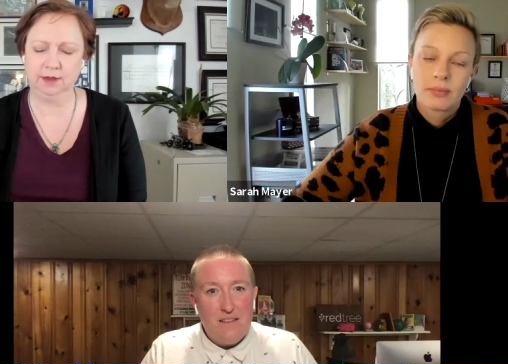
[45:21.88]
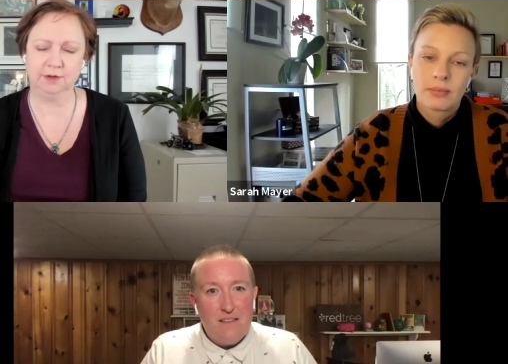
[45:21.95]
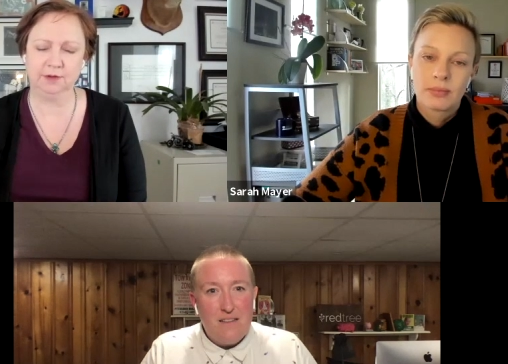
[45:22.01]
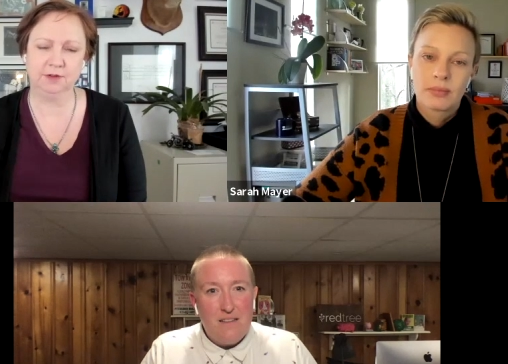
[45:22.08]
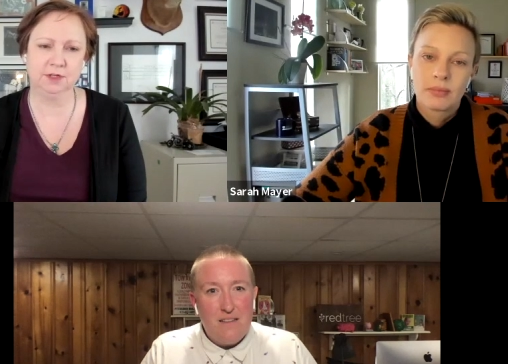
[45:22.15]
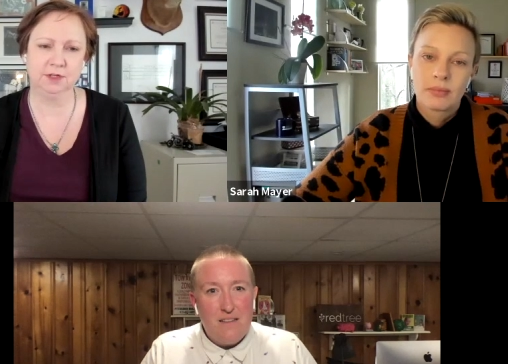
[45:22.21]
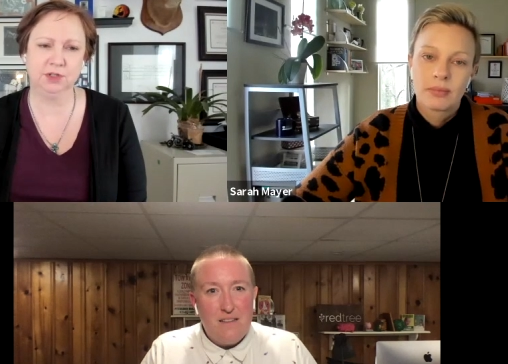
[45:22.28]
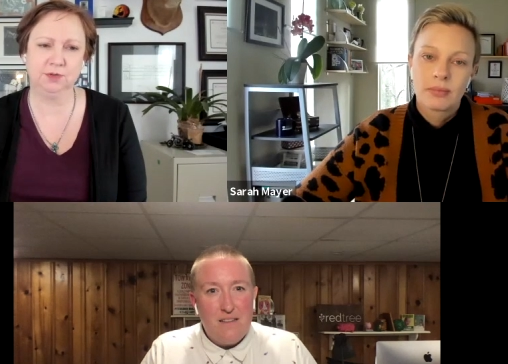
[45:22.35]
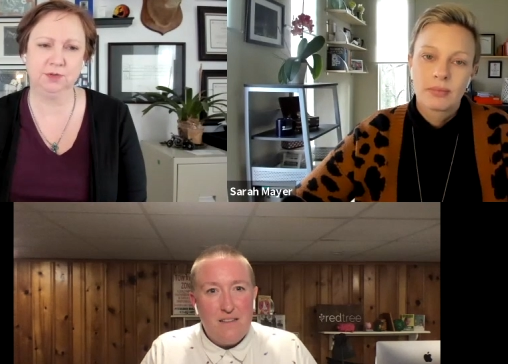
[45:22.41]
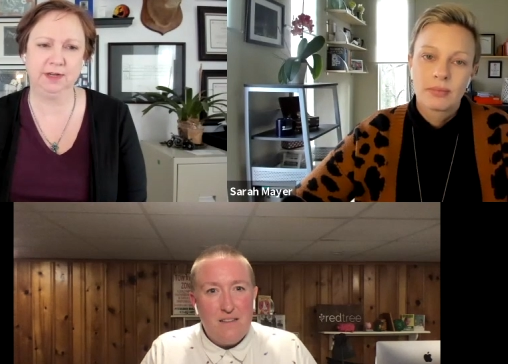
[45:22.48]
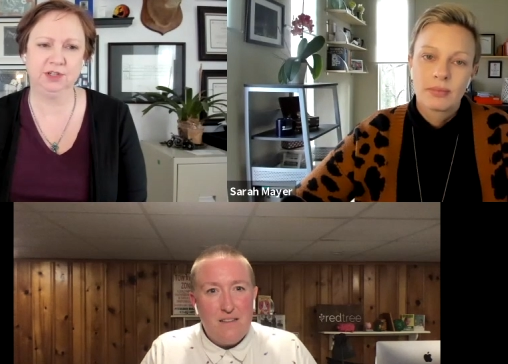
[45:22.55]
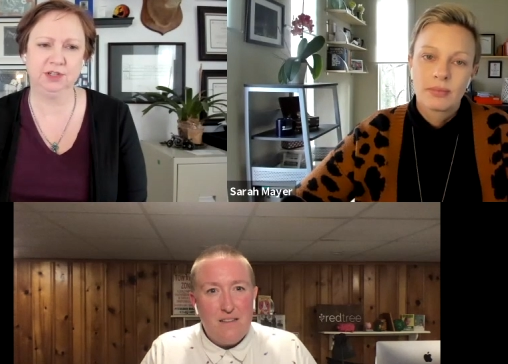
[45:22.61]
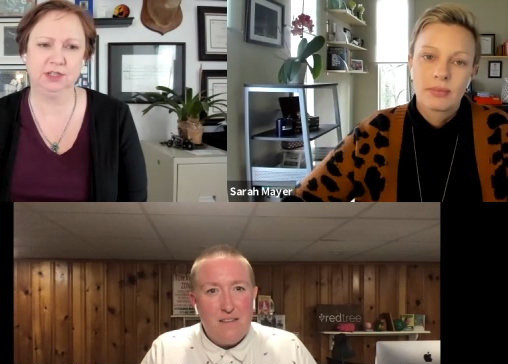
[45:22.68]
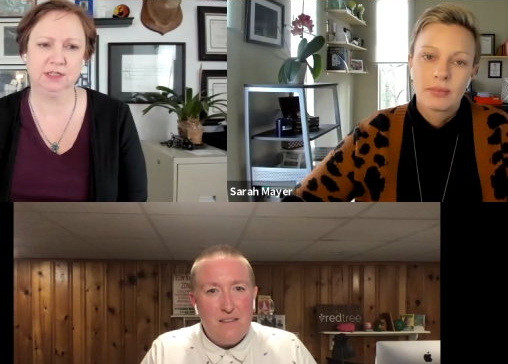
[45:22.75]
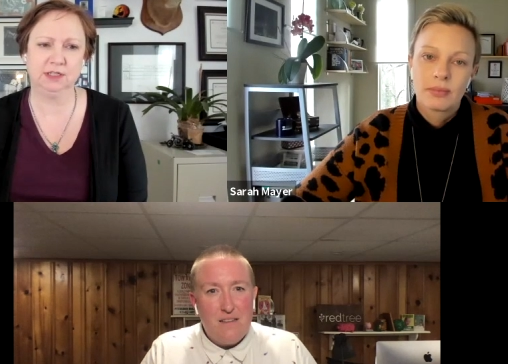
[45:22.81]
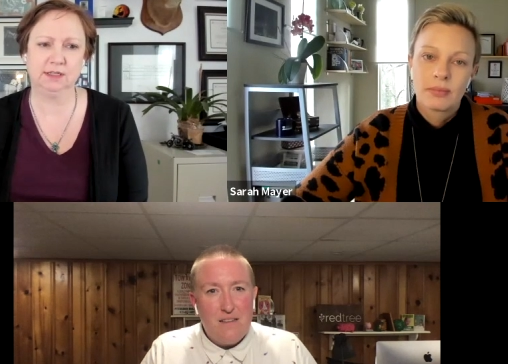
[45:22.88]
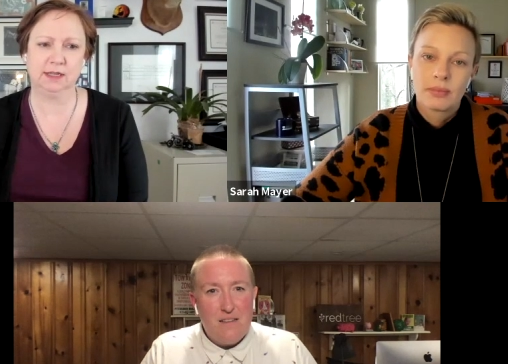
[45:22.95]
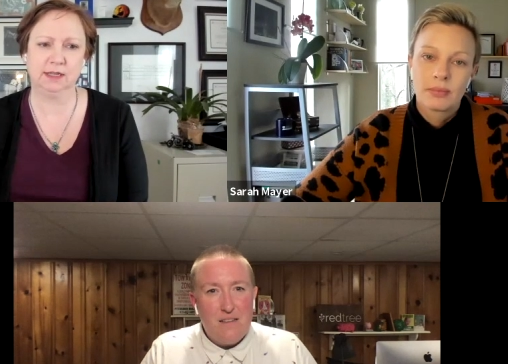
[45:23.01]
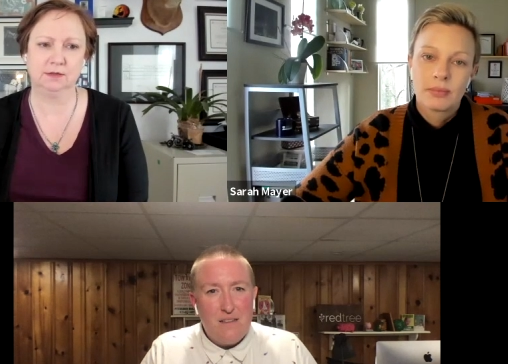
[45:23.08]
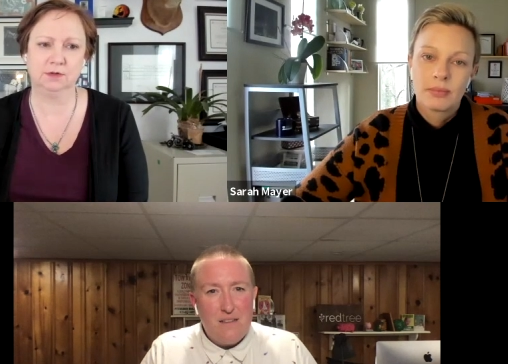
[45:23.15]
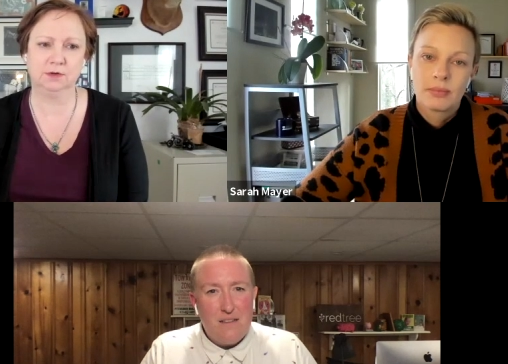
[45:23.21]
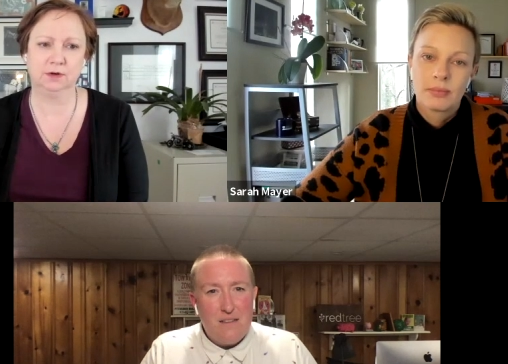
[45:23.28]
Speaker 1: other situations
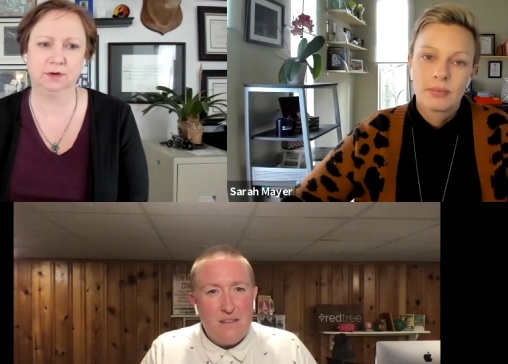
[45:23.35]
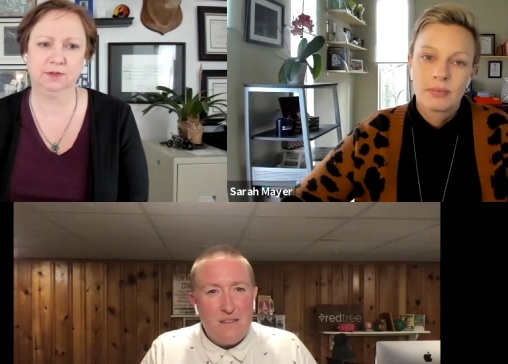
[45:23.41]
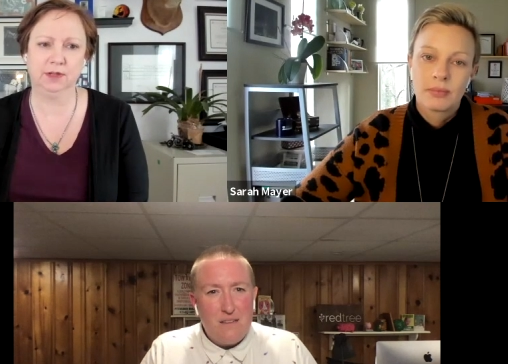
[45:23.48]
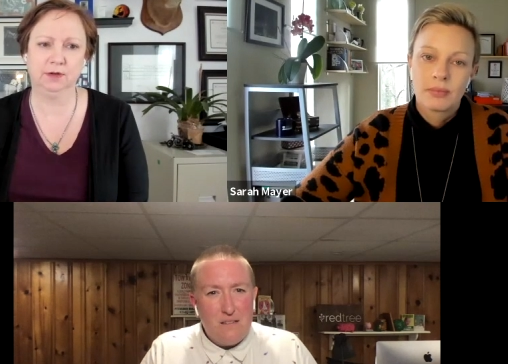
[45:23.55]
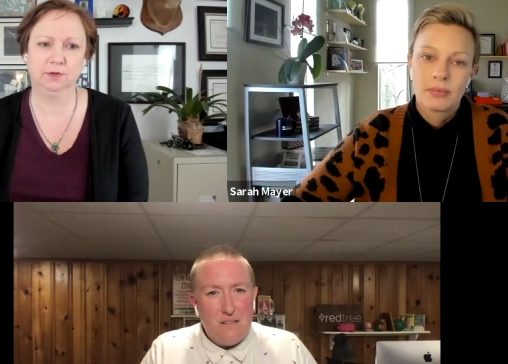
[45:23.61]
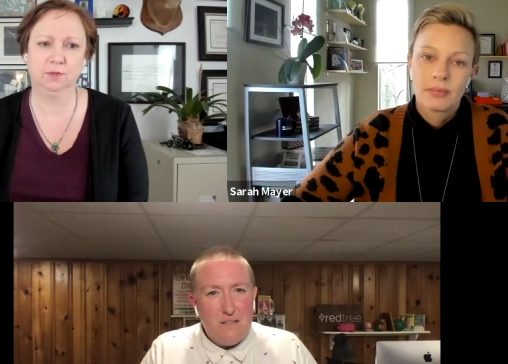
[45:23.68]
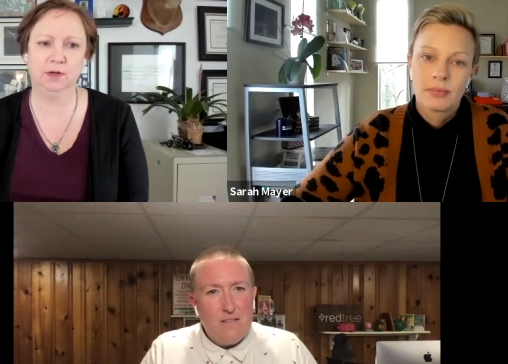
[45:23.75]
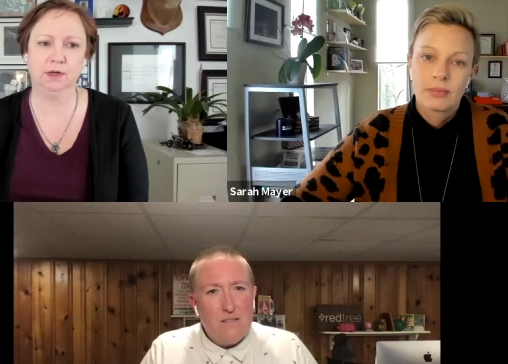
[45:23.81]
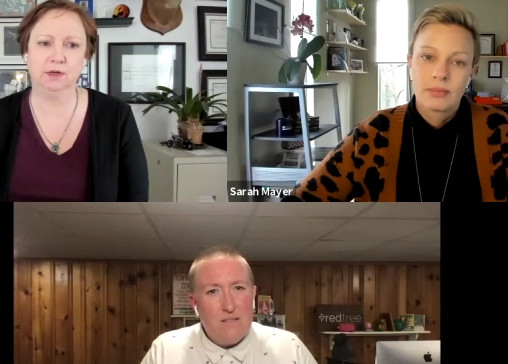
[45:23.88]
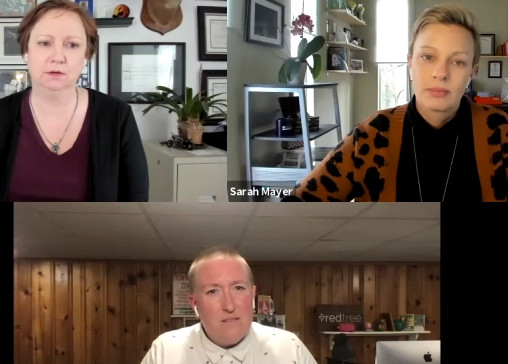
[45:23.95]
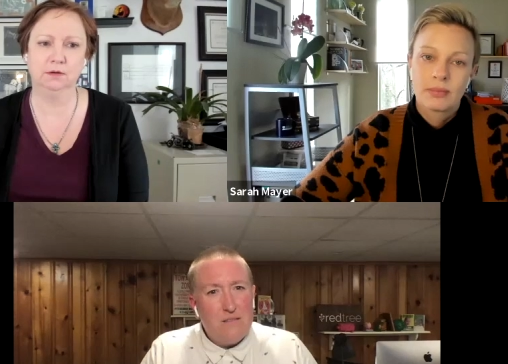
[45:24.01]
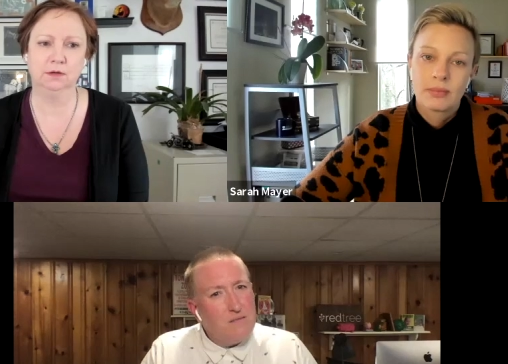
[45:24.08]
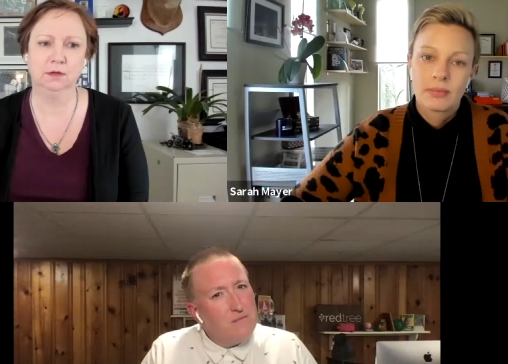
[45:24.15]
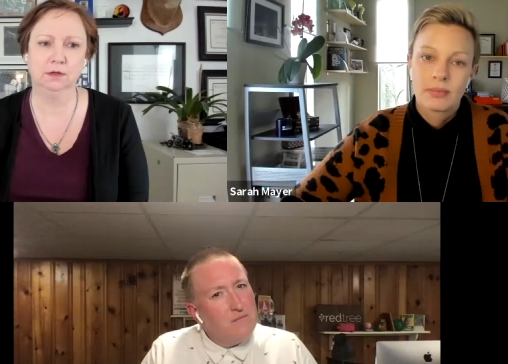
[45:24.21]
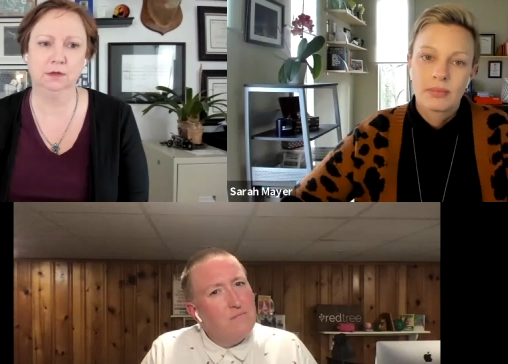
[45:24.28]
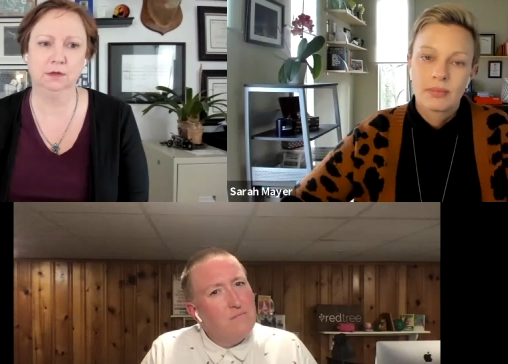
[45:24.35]
than sort of like one.